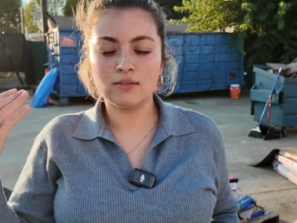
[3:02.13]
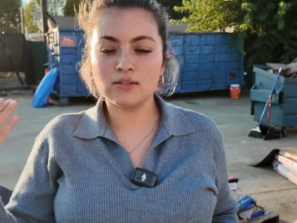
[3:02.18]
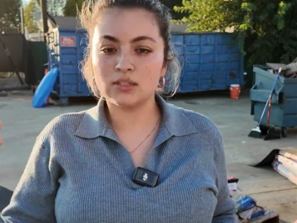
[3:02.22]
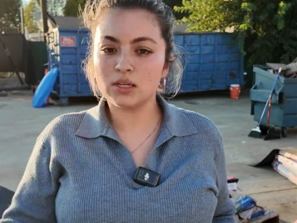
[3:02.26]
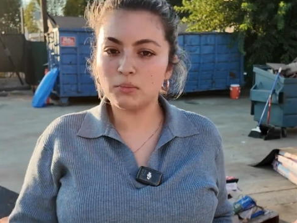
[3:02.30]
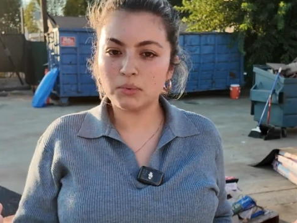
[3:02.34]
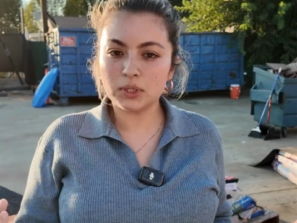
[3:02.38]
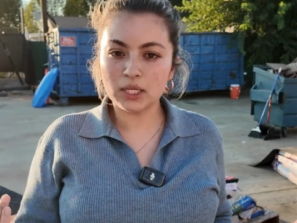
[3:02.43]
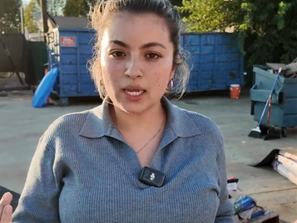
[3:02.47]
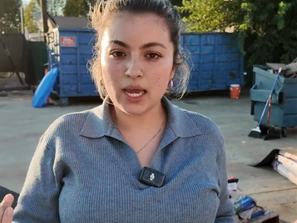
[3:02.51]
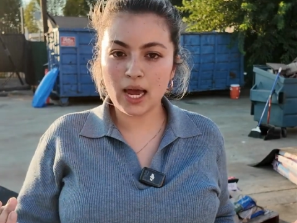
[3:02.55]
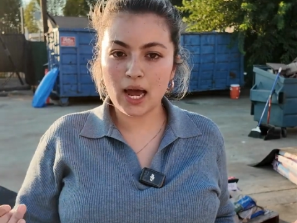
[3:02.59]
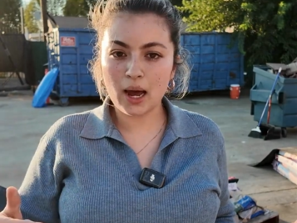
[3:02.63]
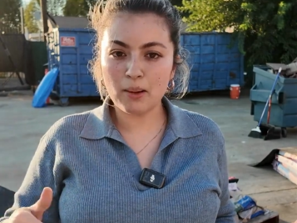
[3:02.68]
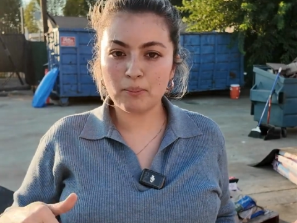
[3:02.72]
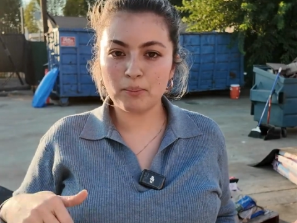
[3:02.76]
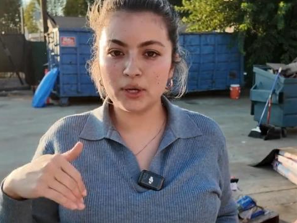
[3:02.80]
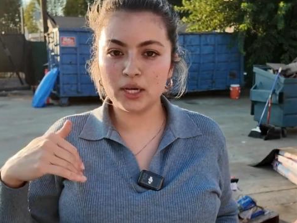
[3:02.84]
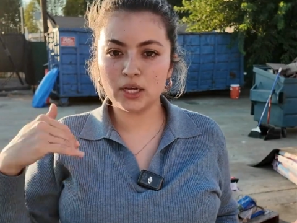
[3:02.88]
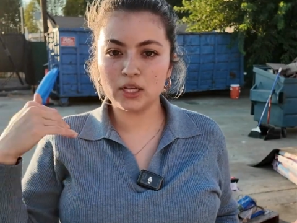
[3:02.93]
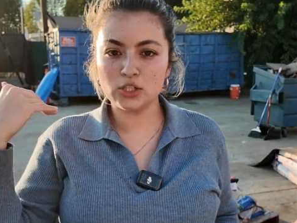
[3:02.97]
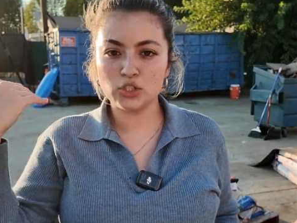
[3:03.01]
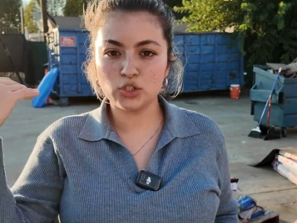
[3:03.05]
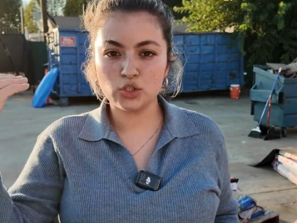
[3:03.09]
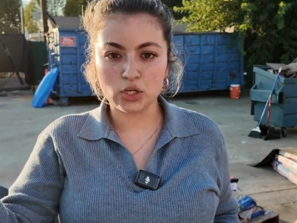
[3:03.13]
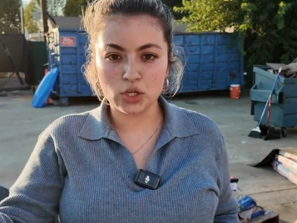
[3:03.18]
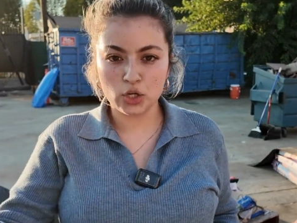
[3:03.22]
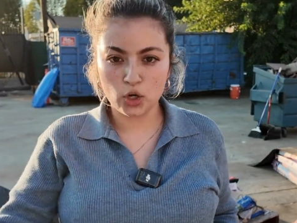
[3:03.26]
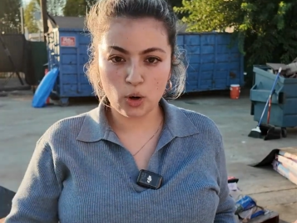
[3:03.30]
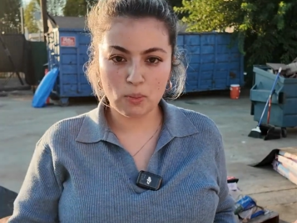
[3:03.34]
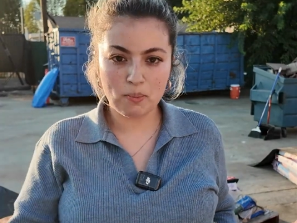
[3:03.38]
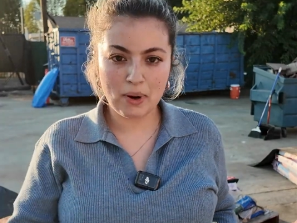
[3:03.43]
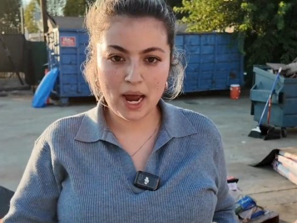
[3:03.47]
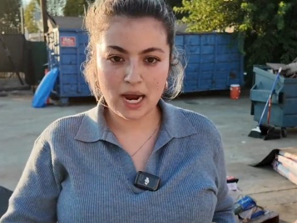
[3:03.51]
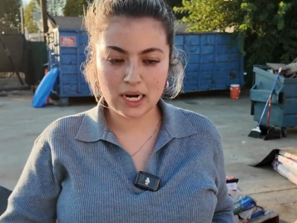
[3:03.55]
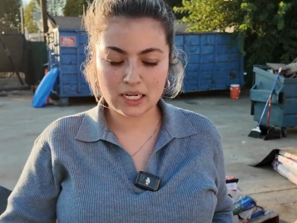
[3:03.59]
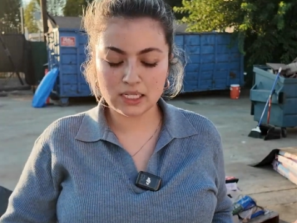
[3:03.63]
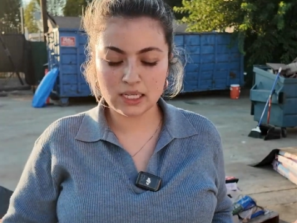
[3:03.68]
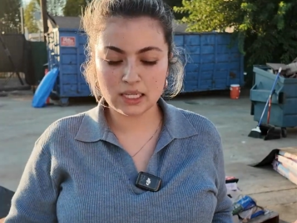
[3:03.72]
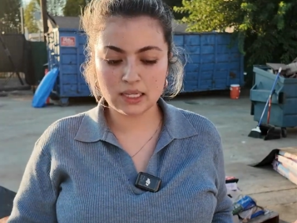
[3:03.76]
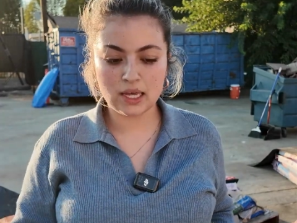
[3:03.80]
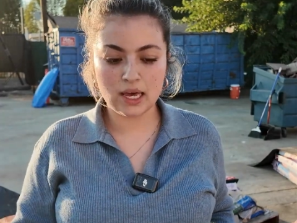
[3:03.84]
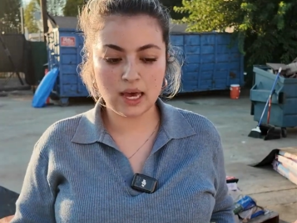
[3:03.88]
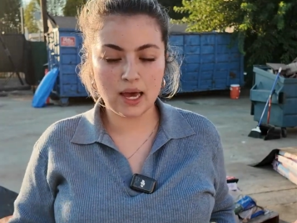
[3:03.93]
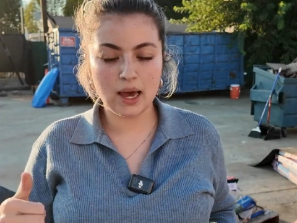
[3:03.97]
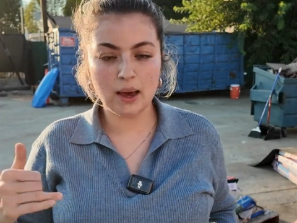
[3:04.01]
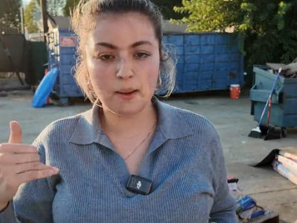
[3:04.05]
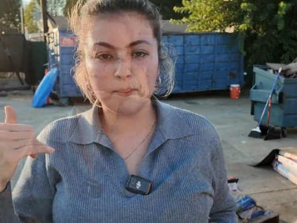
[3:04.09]
If something happens, you can go back to
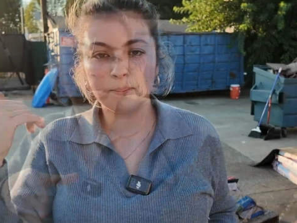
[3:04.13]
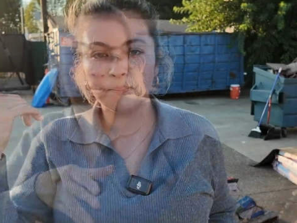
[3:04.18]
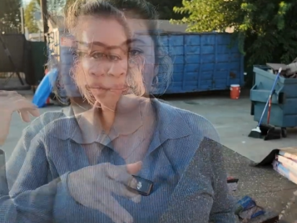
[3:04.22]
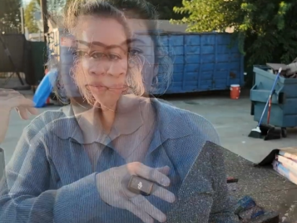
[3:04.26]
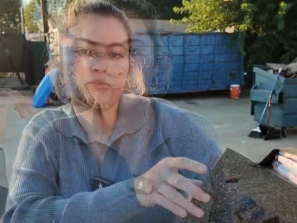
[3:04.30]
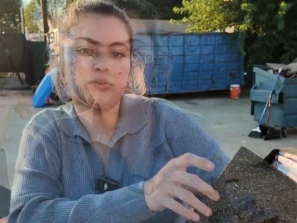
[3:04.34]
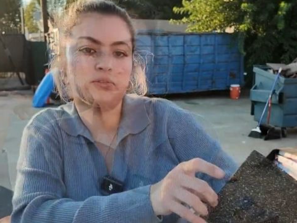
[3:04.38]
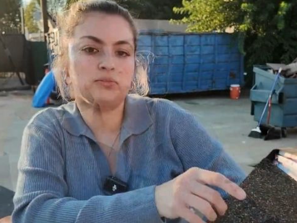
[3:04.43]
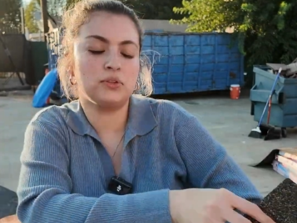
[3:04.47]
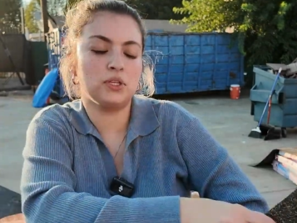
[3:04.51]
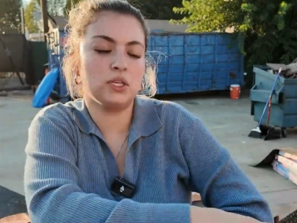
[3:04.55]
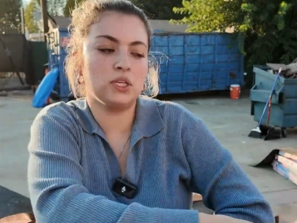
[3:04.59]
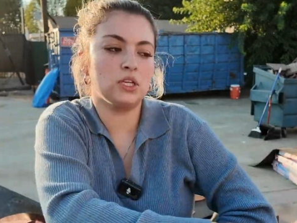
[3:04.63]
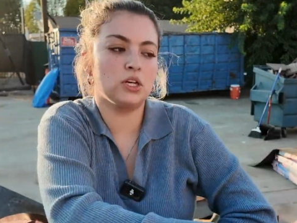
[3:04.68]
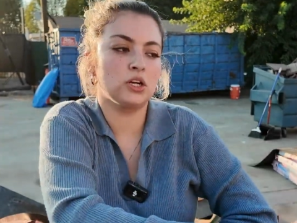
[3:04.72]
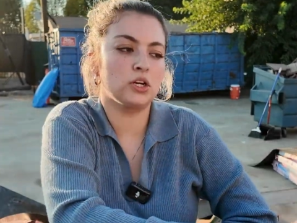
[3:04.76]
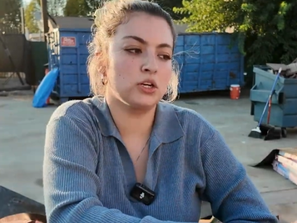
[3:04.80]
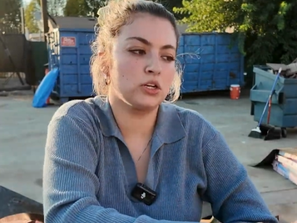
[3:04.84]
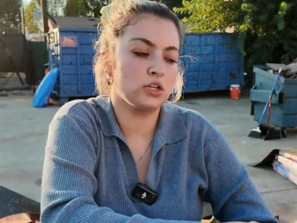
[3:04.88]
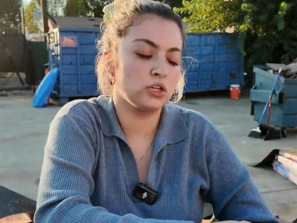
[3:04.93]
them, get a 50-year.